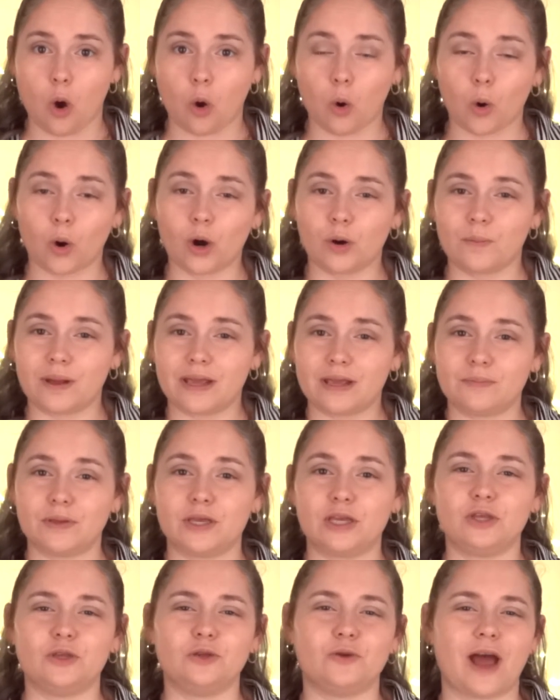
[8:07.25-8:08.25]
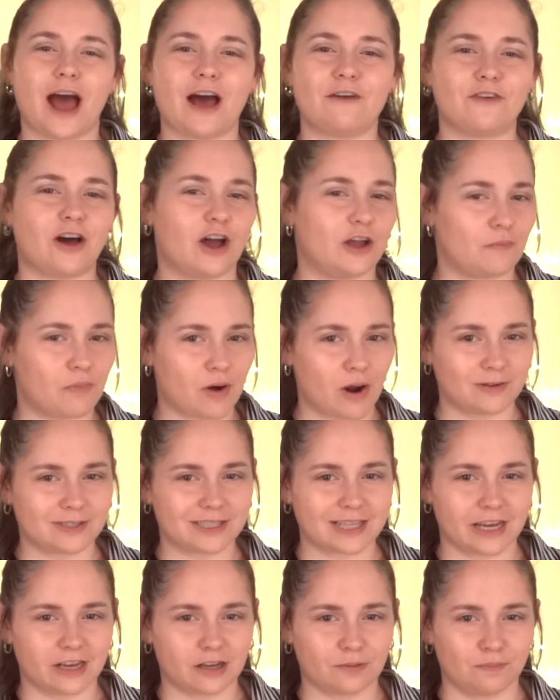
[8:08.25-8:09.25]
or maybe you have
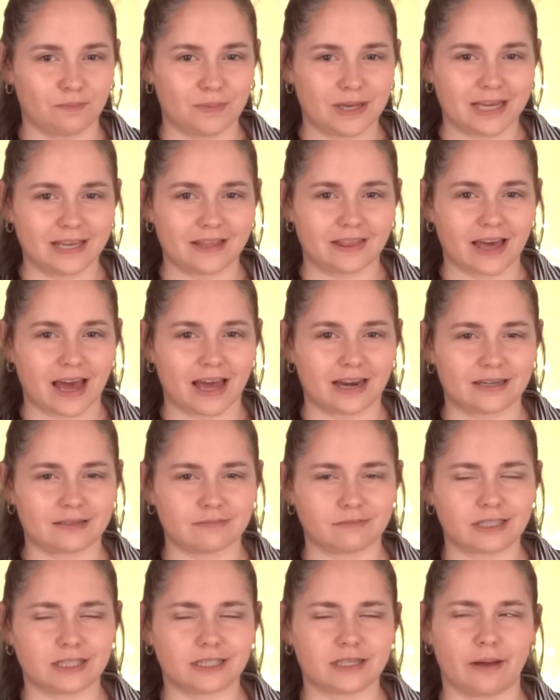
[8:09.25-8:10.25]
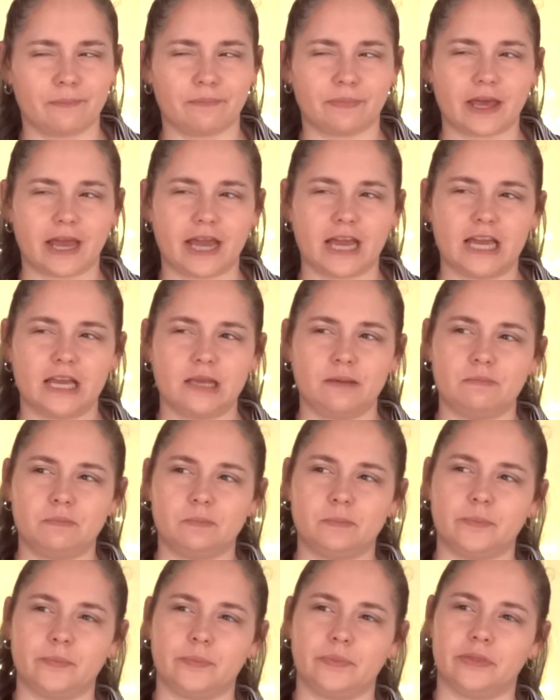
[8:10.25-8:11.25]
eyebrows like me that some days
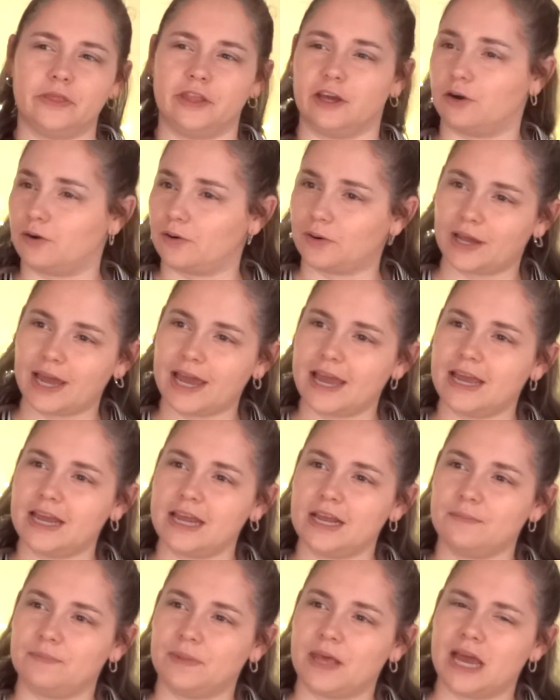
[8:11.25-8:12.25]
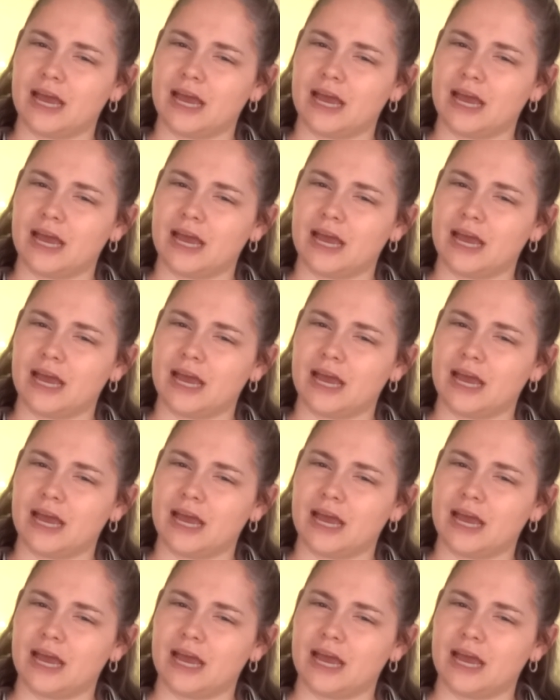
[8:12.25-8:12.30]
they're okay,